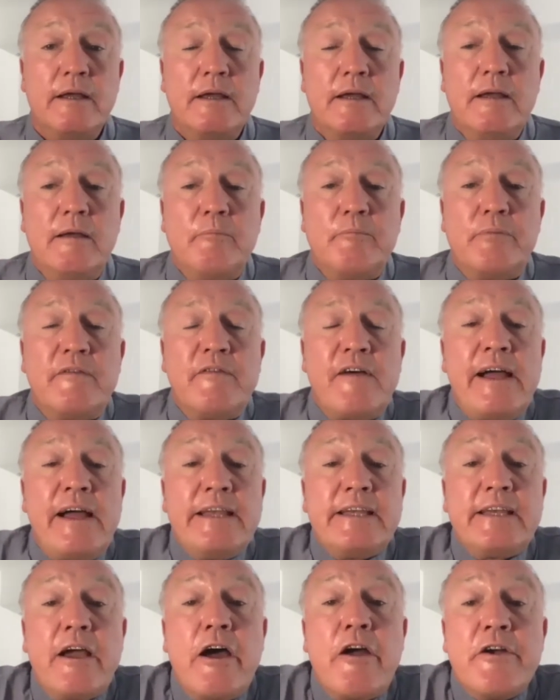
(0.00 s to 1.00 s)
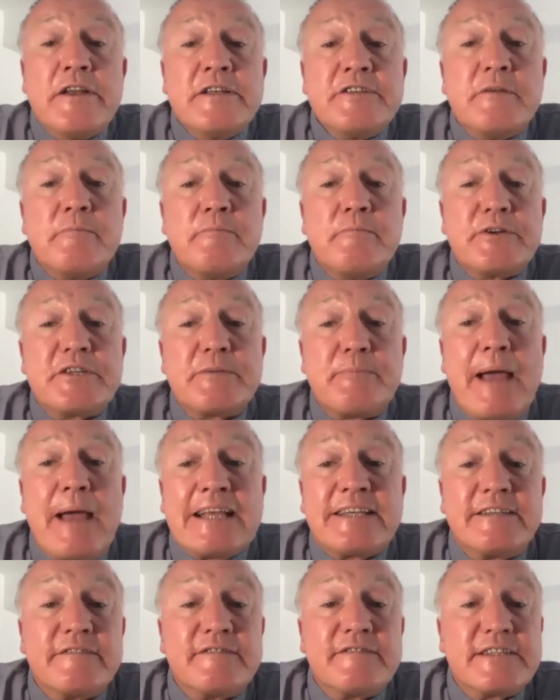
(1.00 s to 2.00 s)
Provide current and
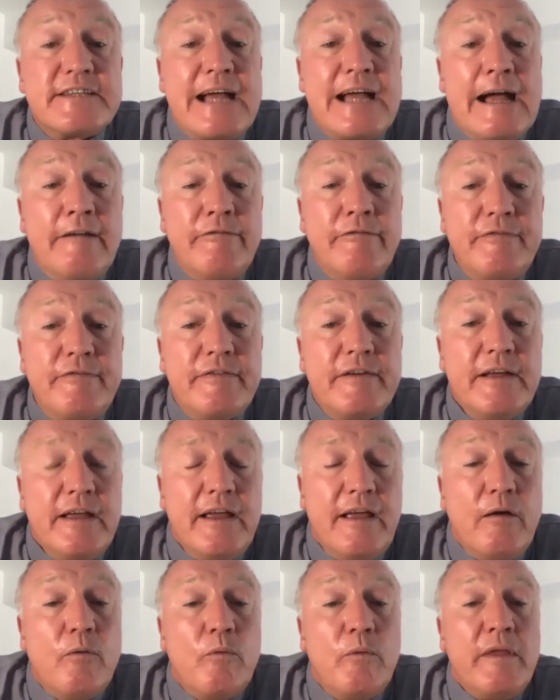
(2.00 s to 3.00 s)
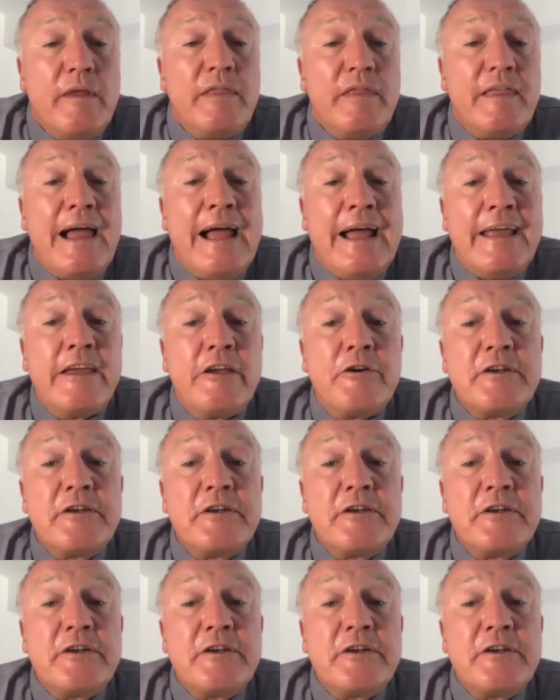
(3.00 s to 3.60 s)
prospective staff with accurate